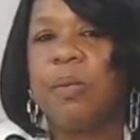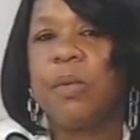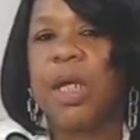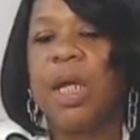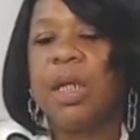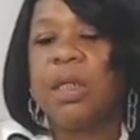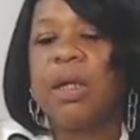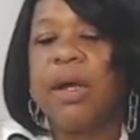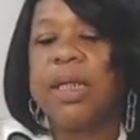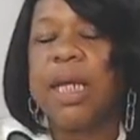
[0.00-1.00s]
And
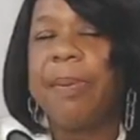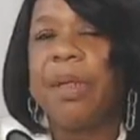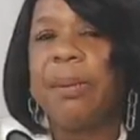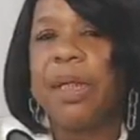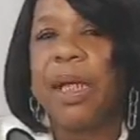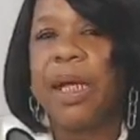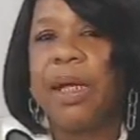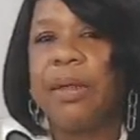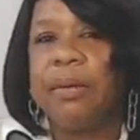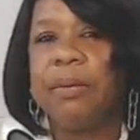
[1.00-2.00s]
started stumping him in the head.
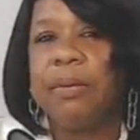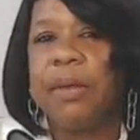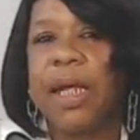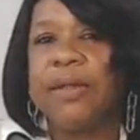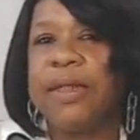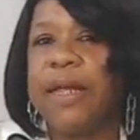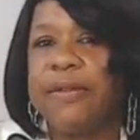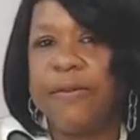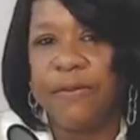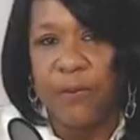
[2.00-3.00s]

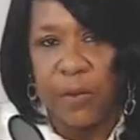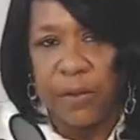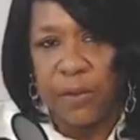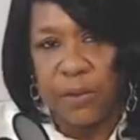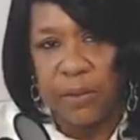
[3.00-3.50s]
Excessive force.